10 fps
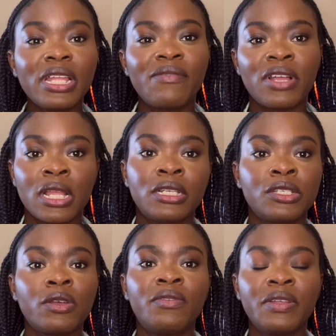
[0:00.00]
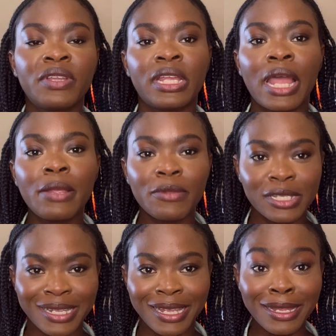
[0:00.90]
the advantages of living in
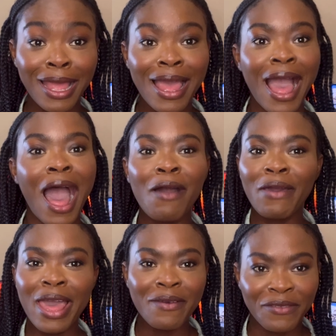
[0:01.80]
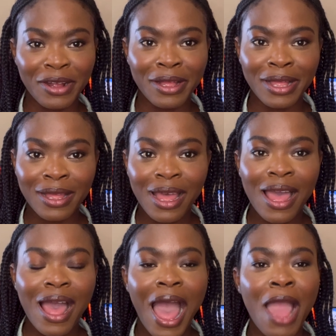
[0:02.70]
Edmonton. However,
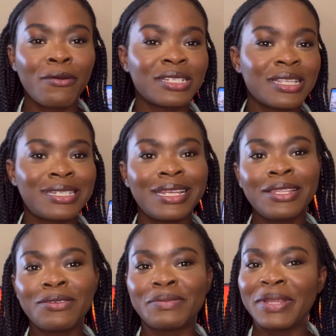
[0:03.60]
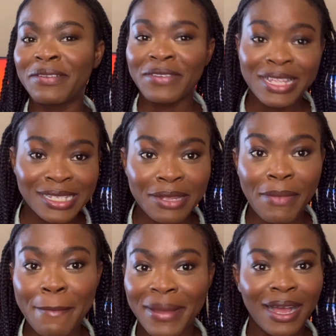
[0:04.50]
I wasn't seeing those benefits in
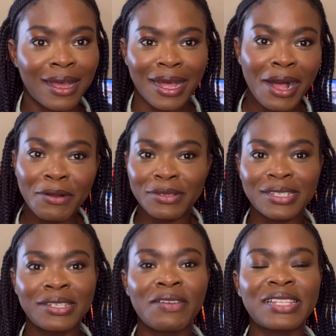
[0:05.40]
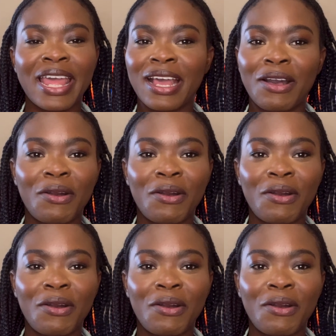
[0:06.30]
my bank account. So I was like,